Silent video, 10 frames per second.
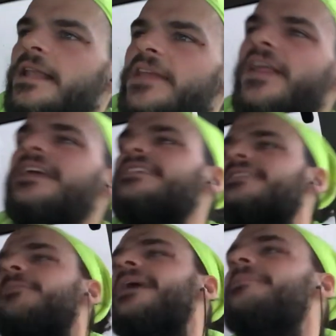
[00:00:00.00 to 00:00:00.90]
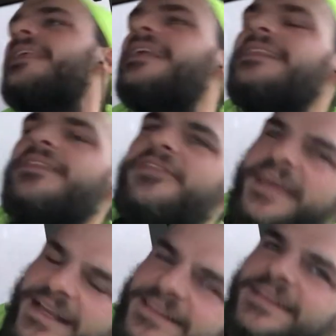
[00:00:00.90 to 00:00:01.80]
like I said, maybe they didn't
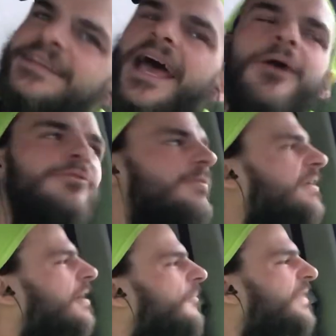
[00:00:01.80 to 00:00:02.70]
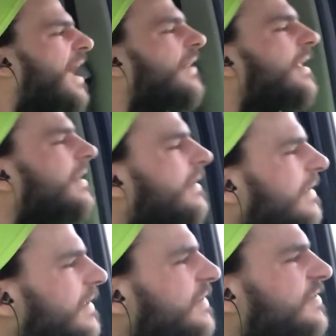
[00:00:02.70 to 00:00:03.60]
think the towers were going to come down. Then,
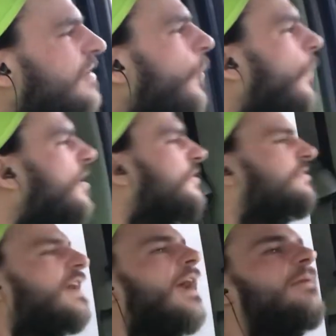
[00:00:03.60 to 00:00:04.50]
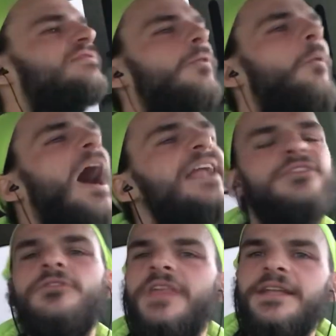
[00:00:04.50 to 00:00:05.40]
so what are you saying? So why
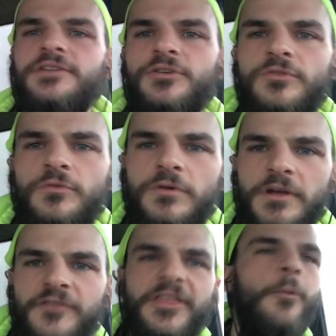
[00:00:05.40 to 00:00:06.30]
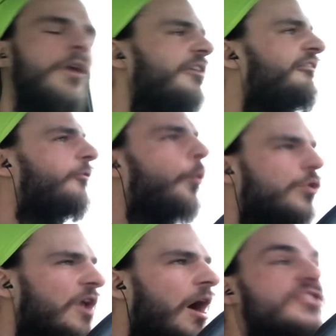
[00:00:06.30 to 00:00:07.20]
do they do, if they want to
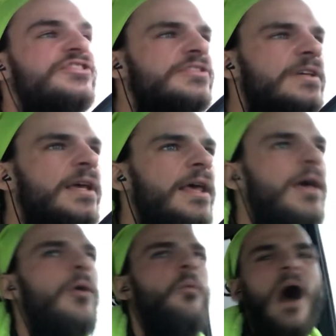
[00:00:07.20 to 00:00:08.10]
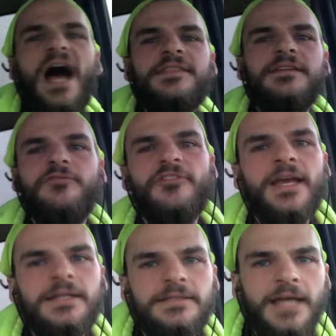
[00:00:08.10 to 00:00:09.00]
fool us, why the
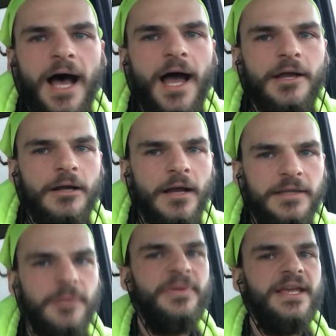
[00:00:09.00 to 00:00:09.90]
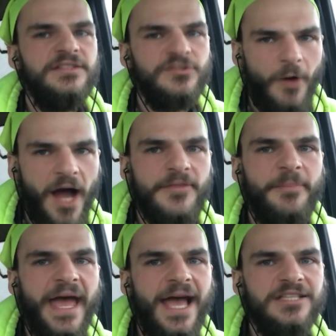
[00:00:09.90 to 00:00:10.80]
inflated tire at the base? Why the
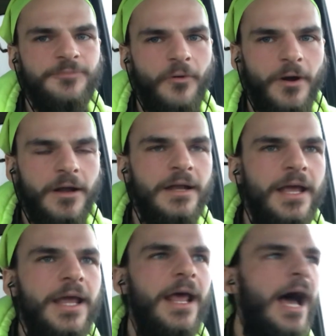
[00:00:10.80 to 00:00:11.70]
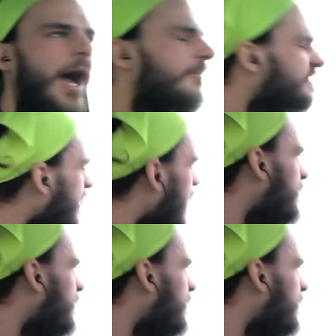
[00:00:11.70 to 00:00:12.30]
passport? I'm saying, I